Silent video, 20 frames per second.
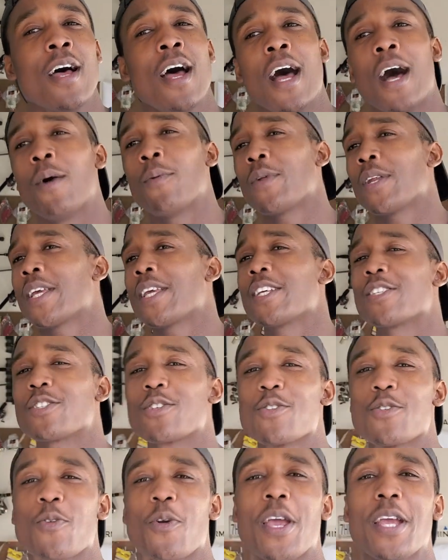I want to get
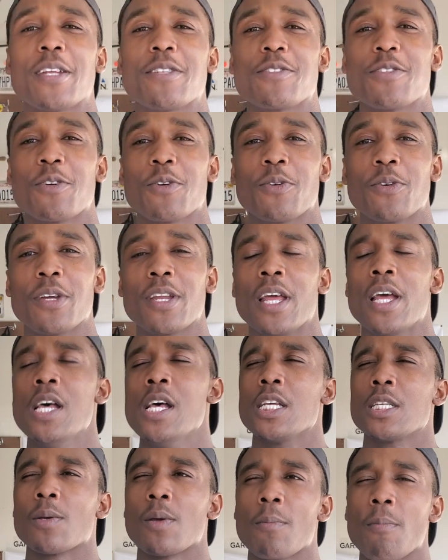straight to it.
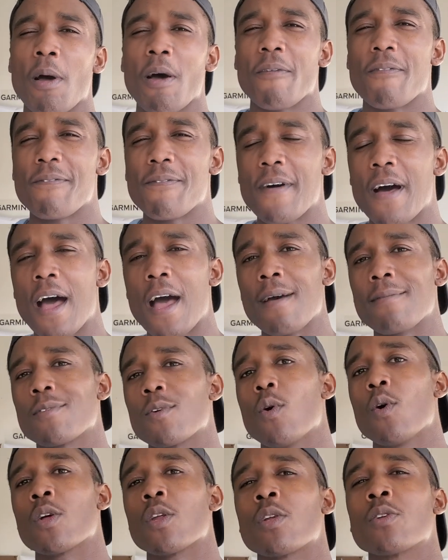It's been about five
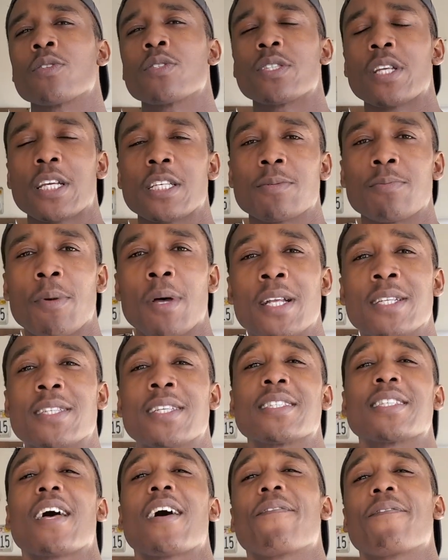going on six months
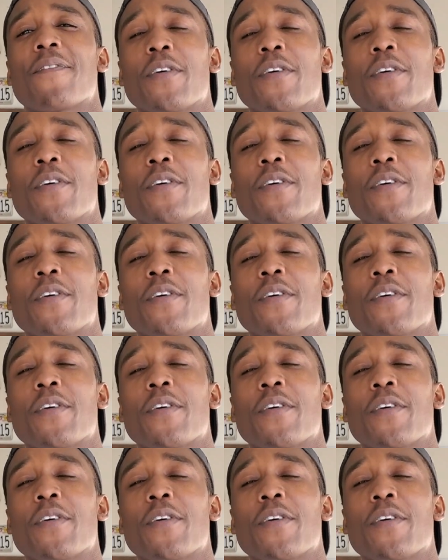since I